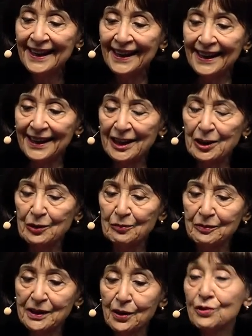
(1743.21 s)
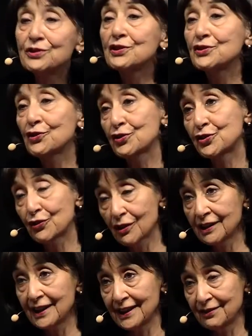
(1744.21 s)
They also saw
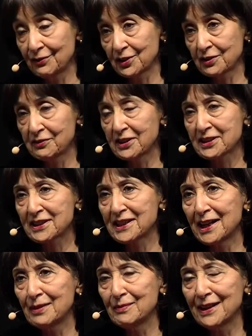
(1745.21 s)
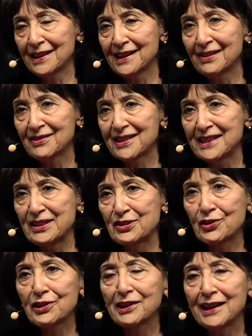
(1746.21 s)
sugarcane for the first time. They had never seen
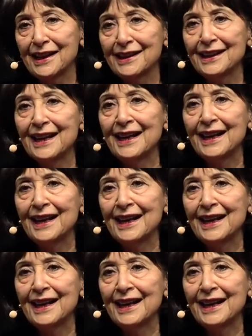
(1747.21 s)
sugarcane.